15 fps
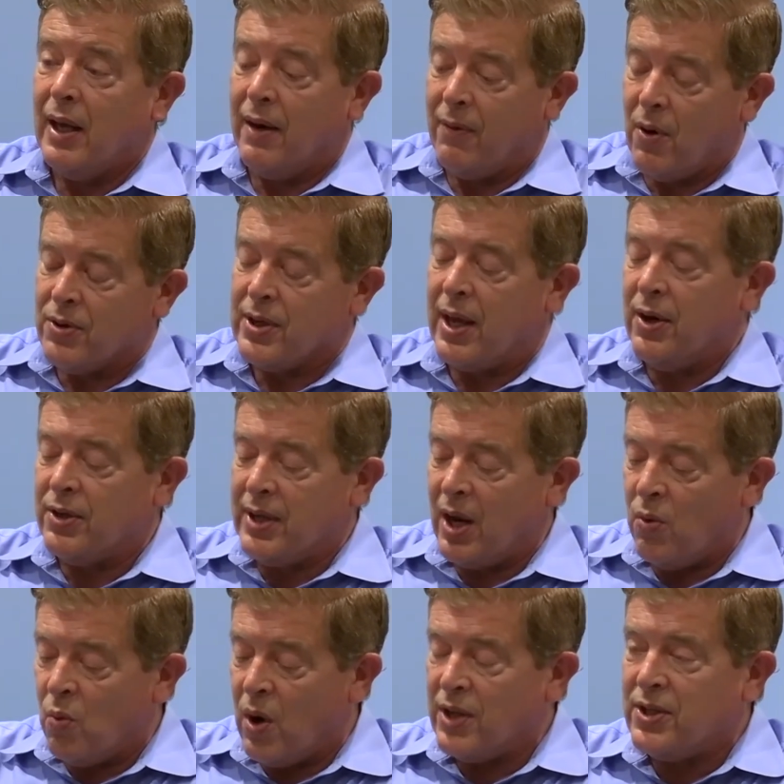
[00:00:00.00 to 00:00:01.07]
of course, I
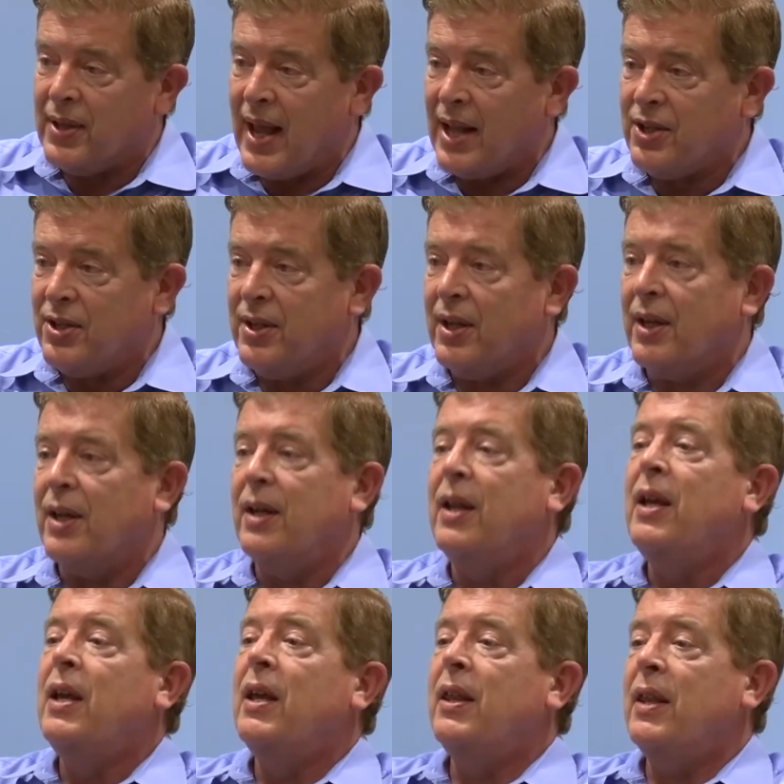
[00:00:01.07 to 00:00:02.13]
understand once that's done,
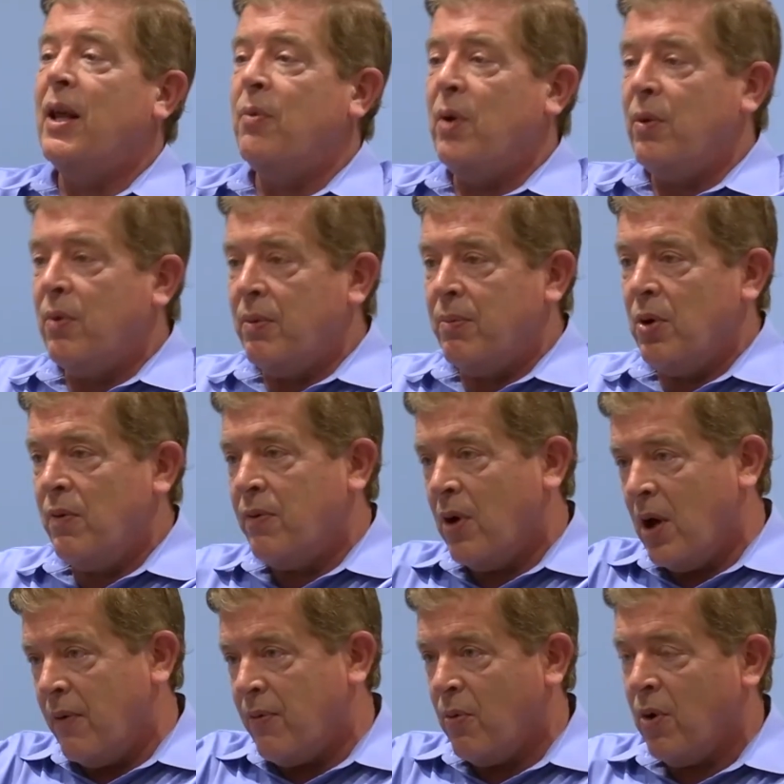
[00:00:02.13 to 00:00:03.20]
then we would move
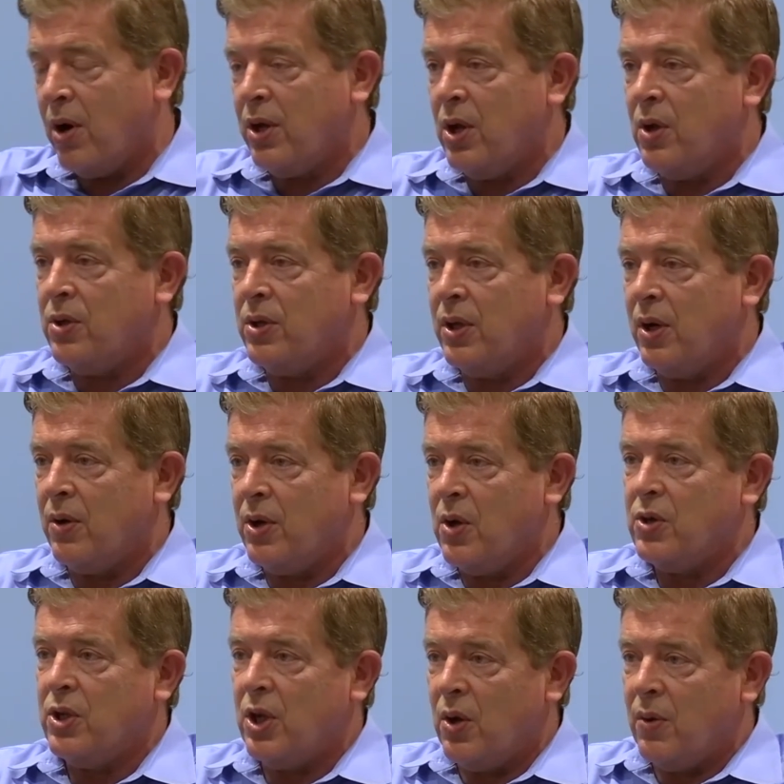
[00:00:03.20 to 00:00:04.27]
on if we're
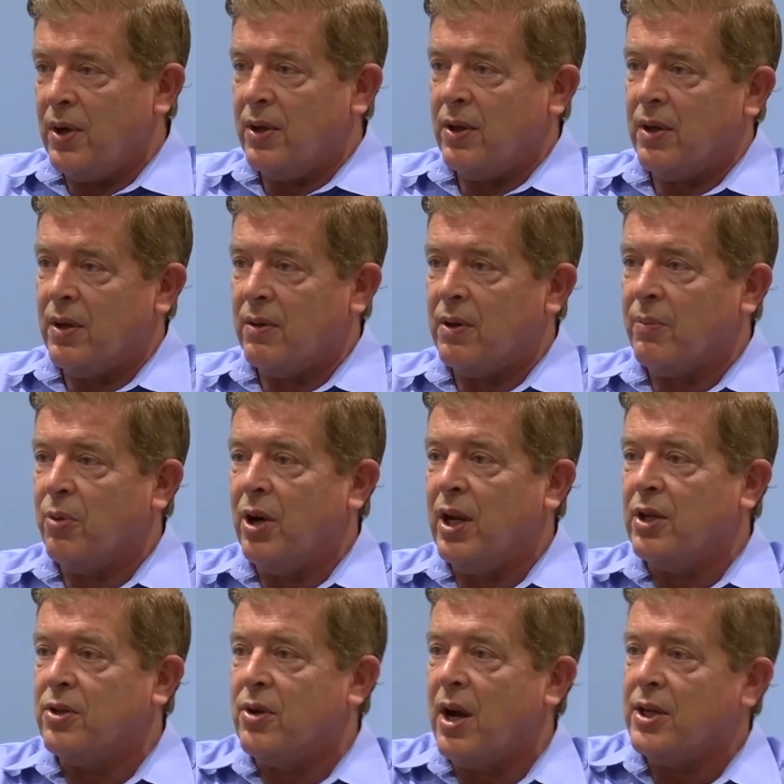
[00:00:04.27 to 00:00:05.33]
using you into the
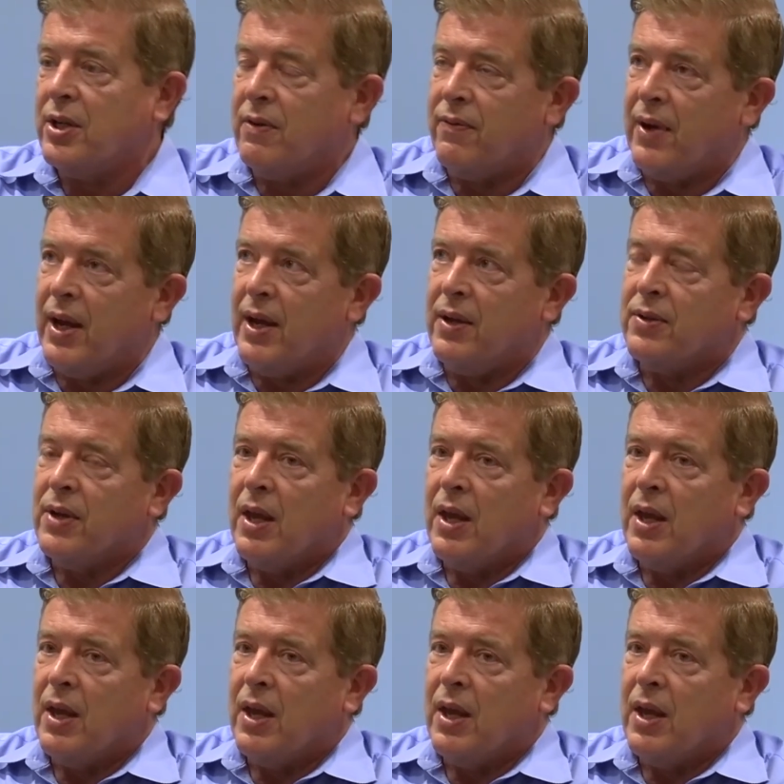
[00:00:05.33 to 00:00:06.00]
pre-construction phase.